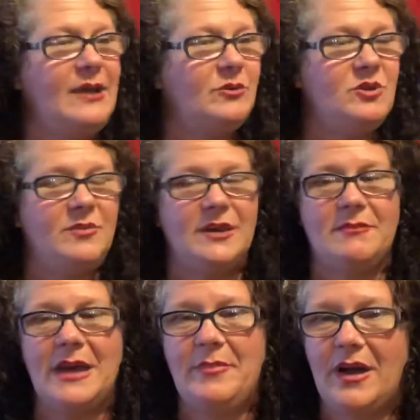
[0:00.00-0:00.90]
will you be on
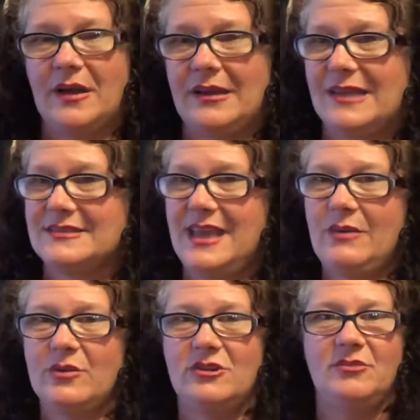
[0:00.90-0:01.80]
my podcast? Hey,
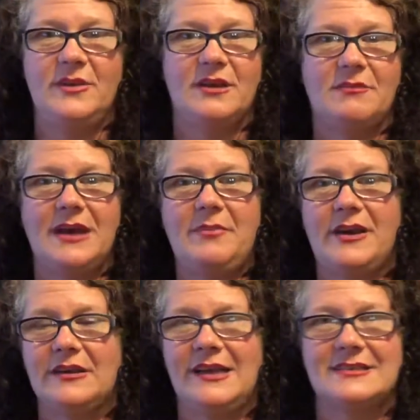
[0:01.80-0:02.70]
will you be on my
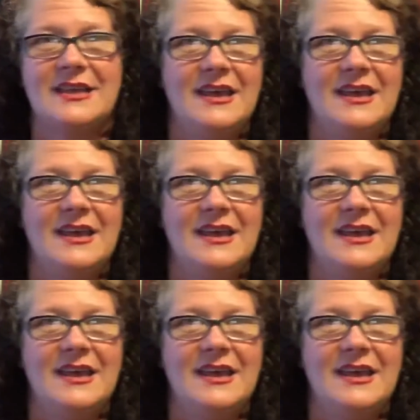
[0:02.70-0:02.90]
podcast?